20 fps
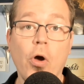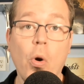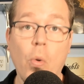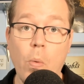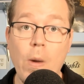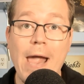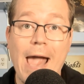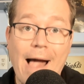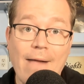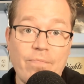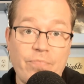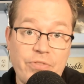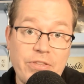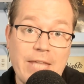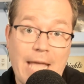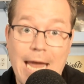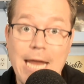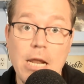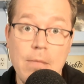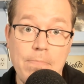We have
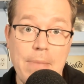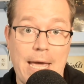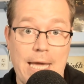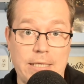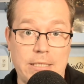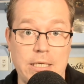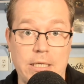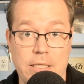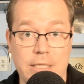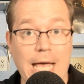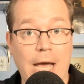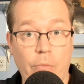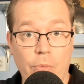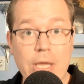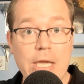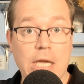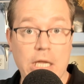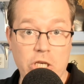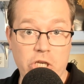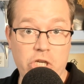databases that we
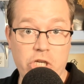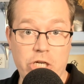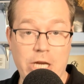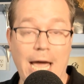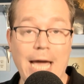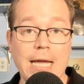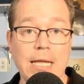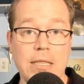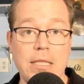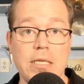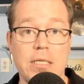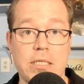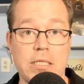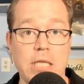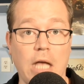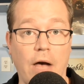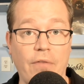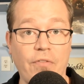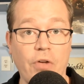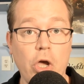can check this
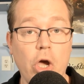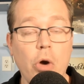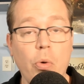stuff.